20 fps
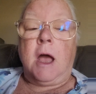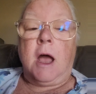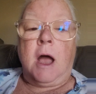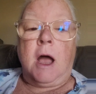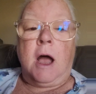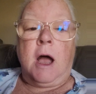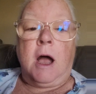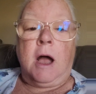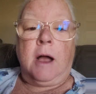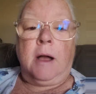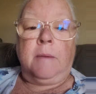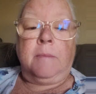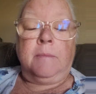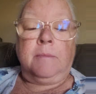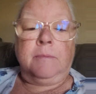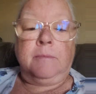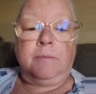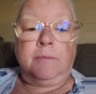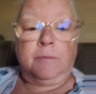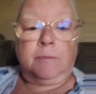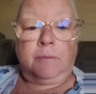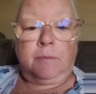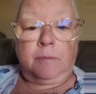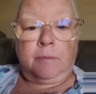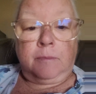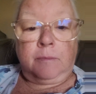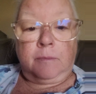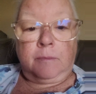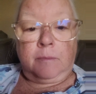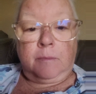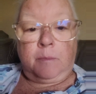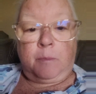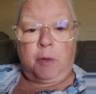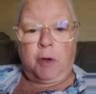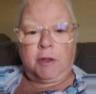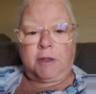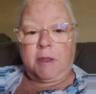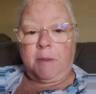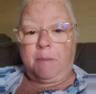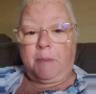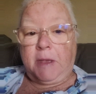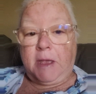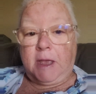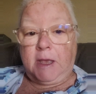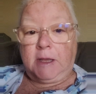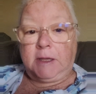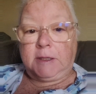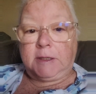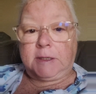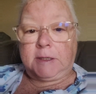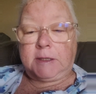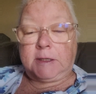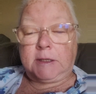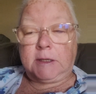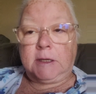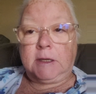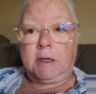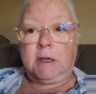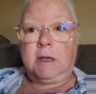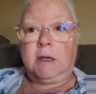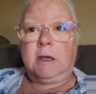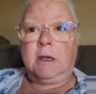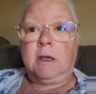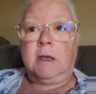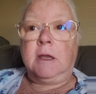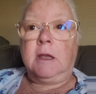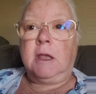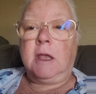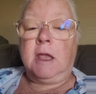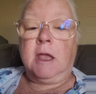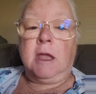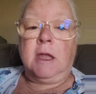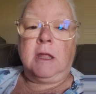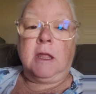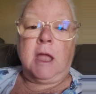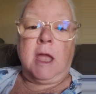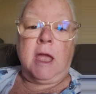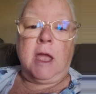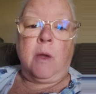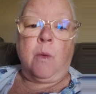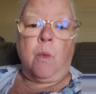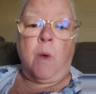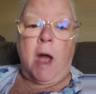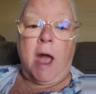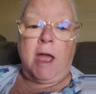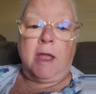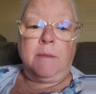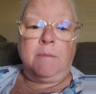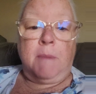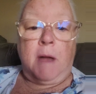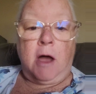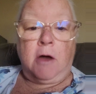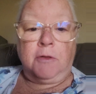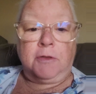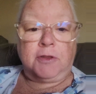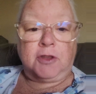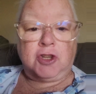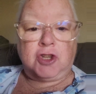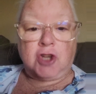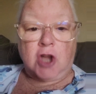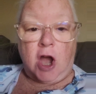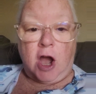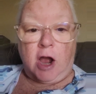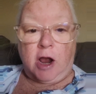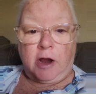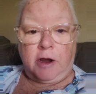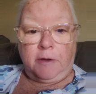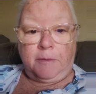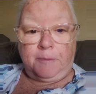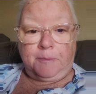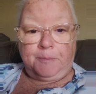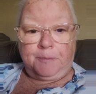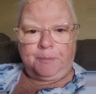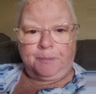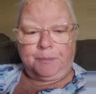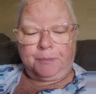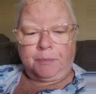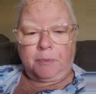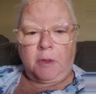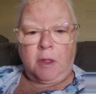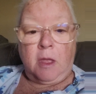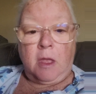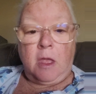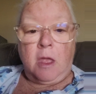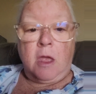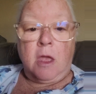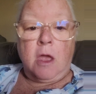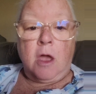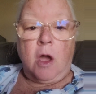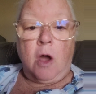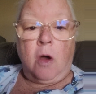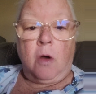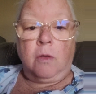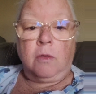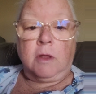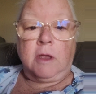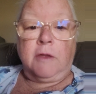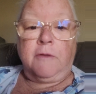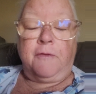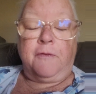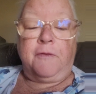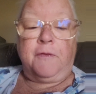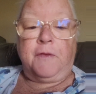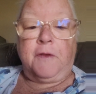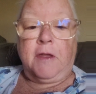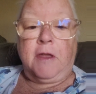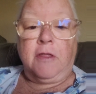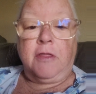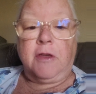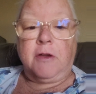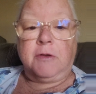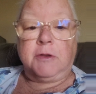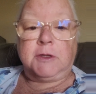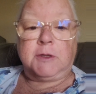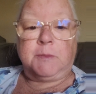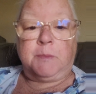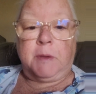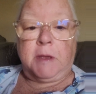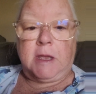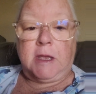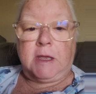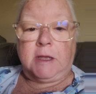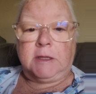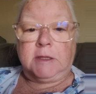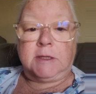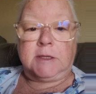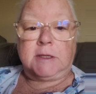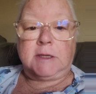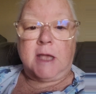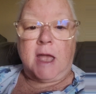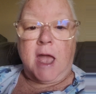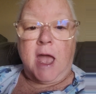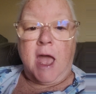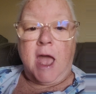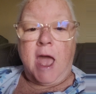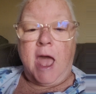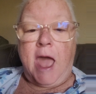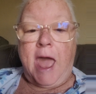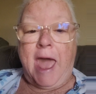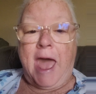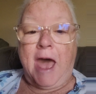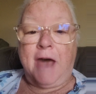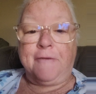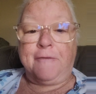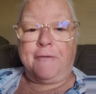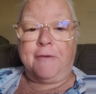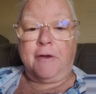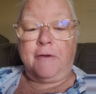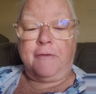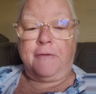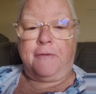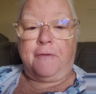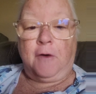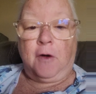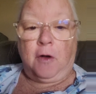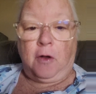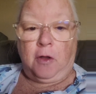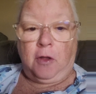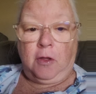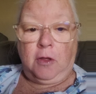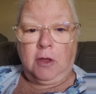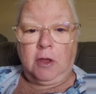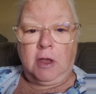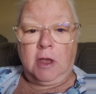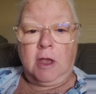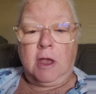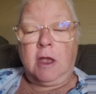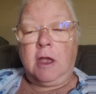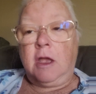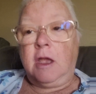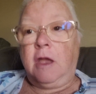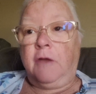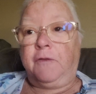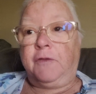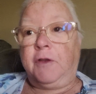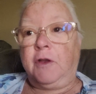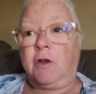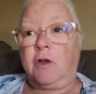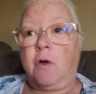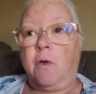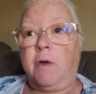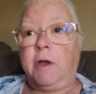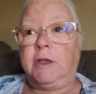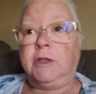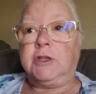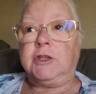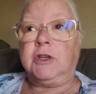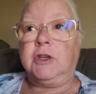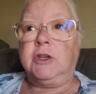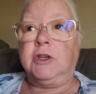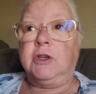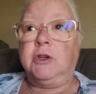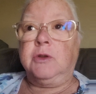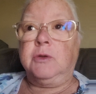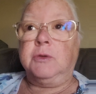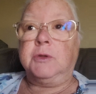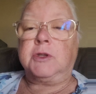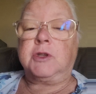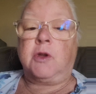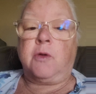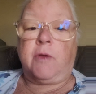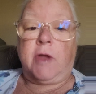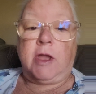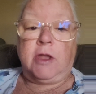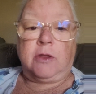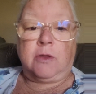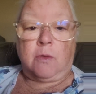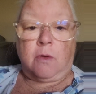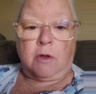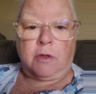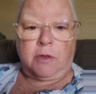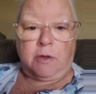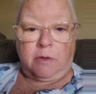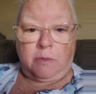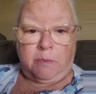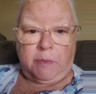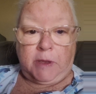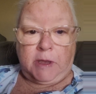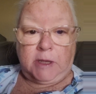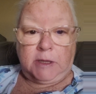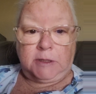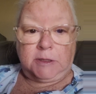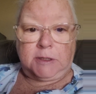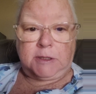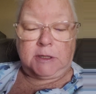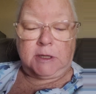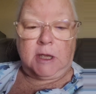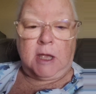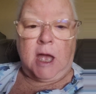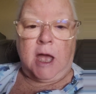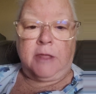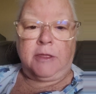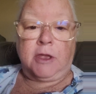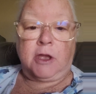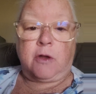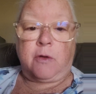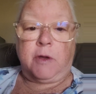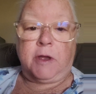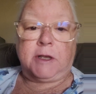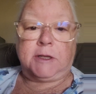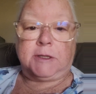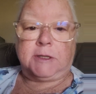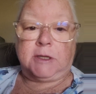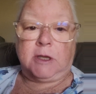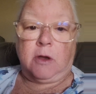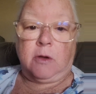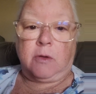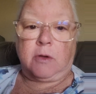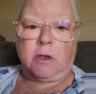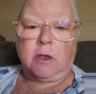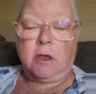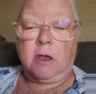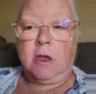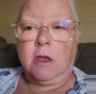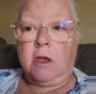Put the beans in a wide-mouthed jar. Only fill those beans half full if you're going to use Great Northern beans on the quick soak.